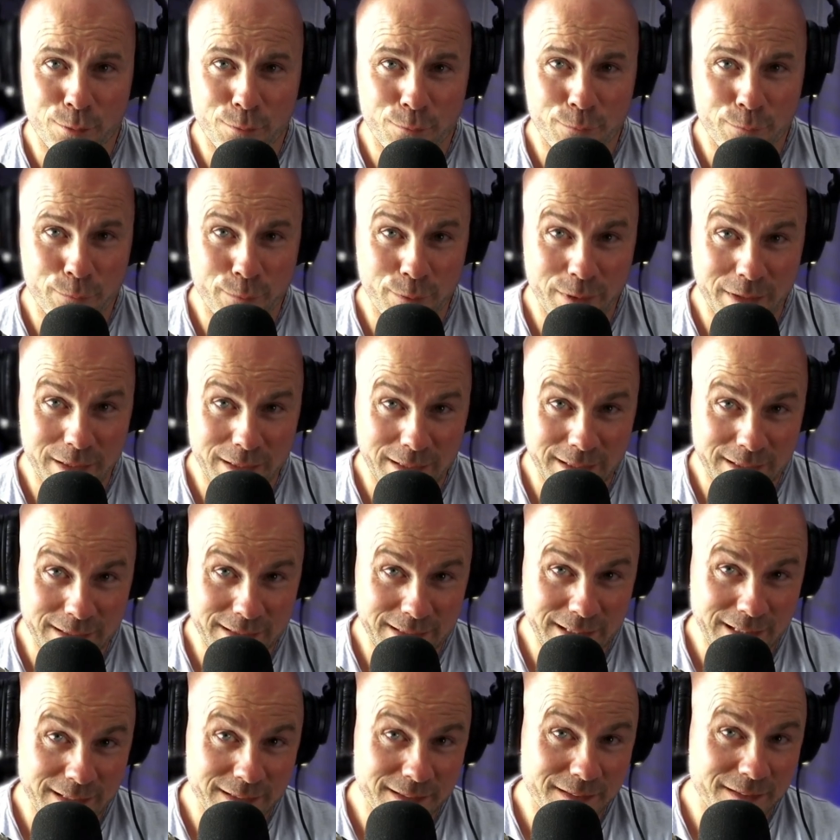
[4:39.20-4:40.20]

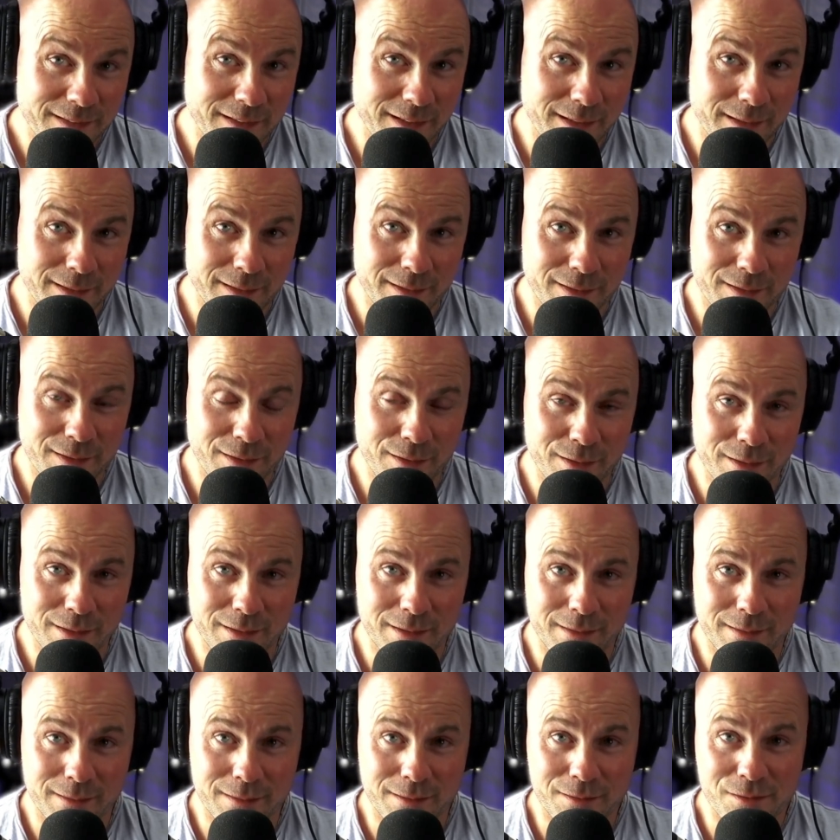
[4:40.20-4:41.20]
feeling that sense
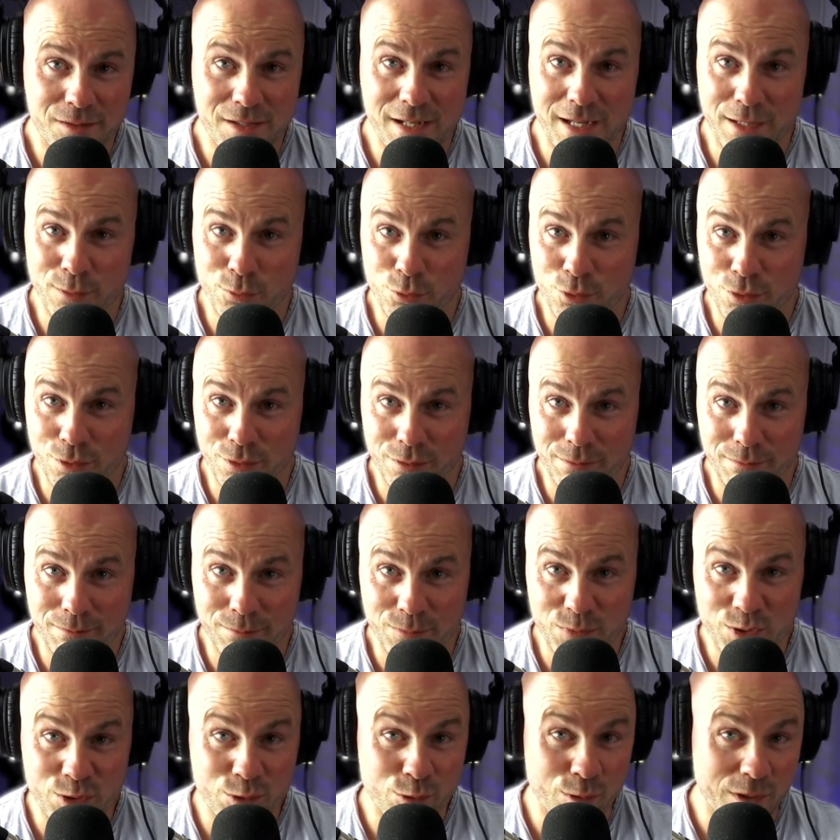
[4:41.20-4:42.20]
that
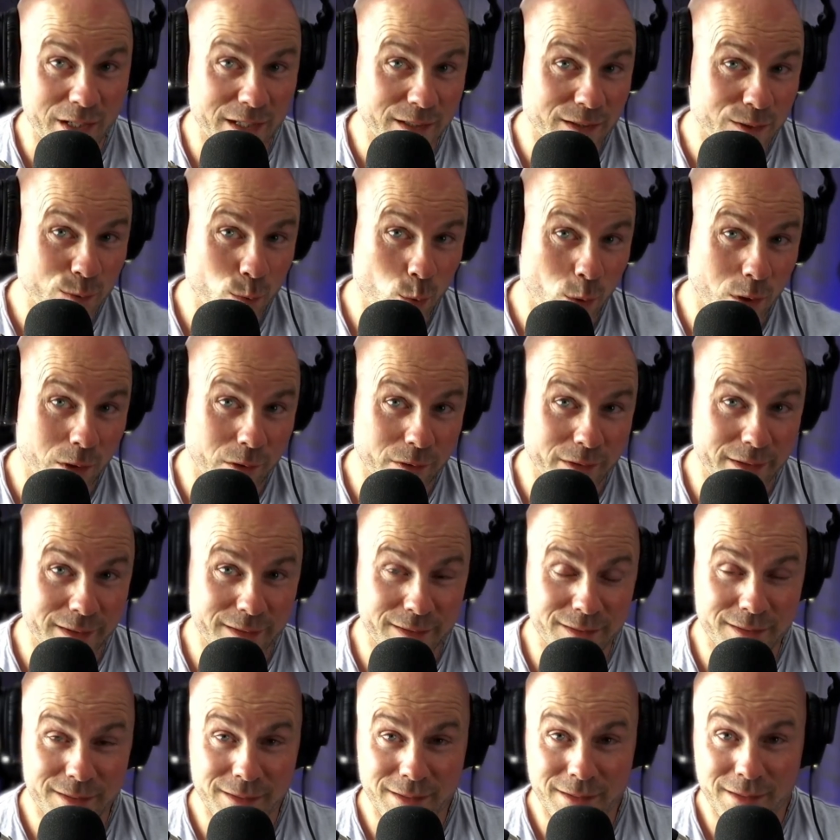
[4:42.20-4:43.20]
tension, stress,
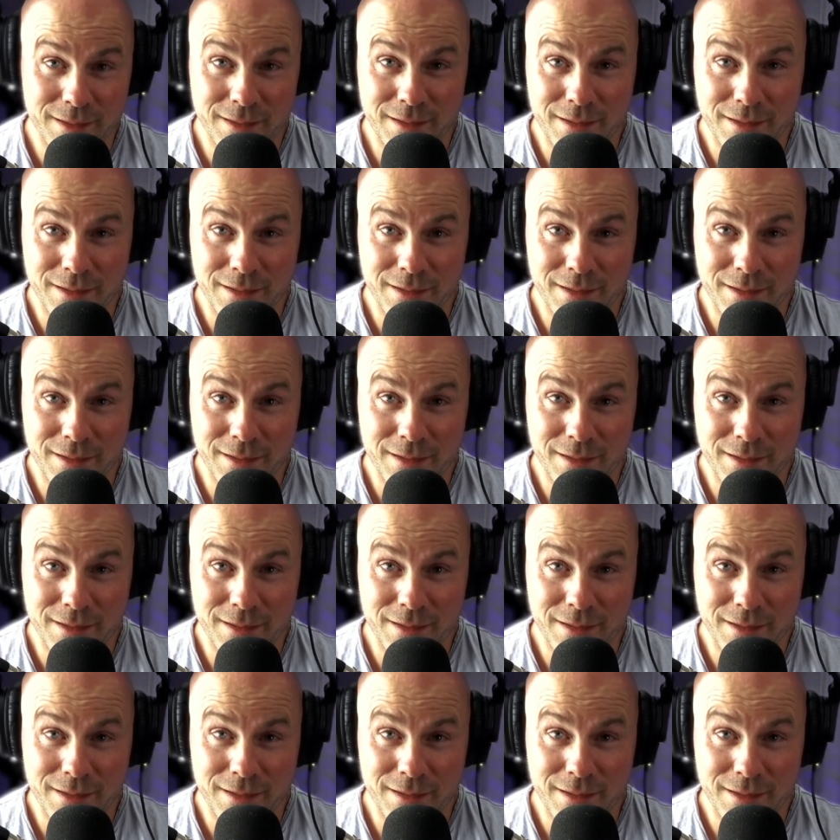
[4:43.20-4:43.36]
worries